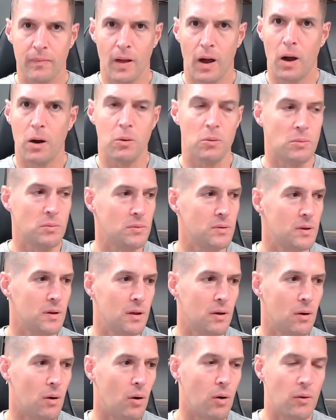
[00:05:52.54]
Oh,
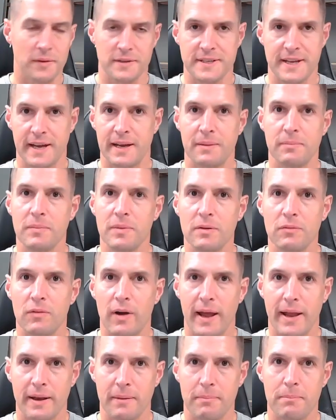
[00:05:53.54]
all the time,
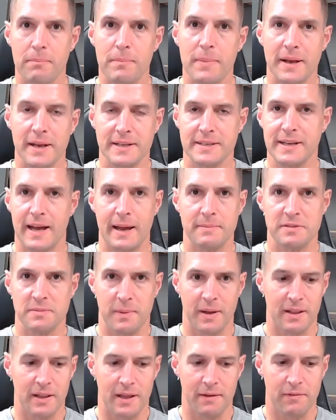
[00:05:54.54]
right? Many times in
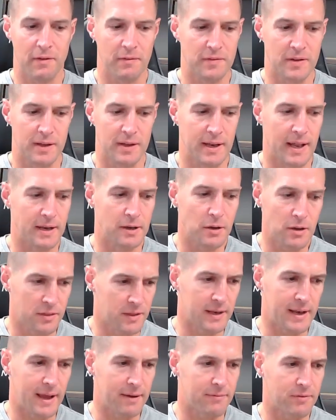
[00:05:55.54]
my life, I've done that. You can
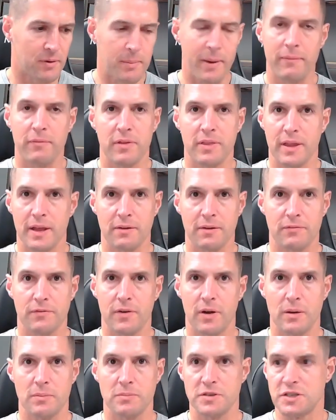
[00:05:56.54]
think of that from everything
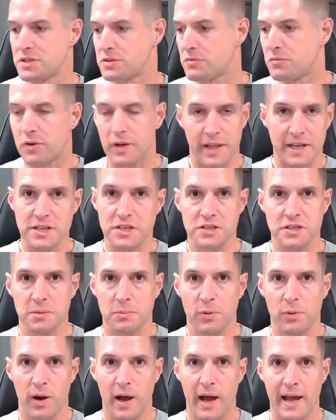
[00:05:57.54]
from just
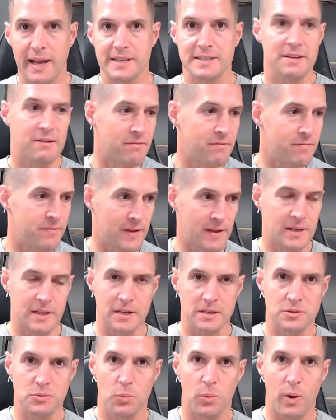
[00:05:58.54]
relationship wise to
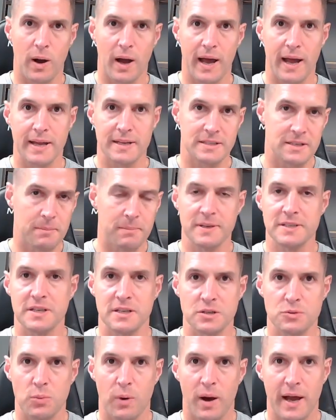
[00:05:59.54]
fitness wise to
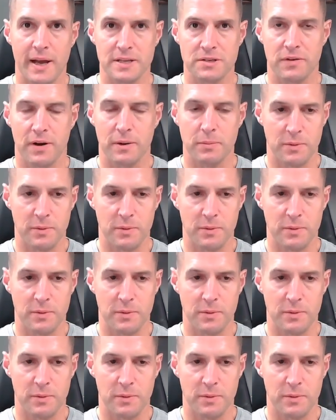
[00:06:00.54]
business wise, right?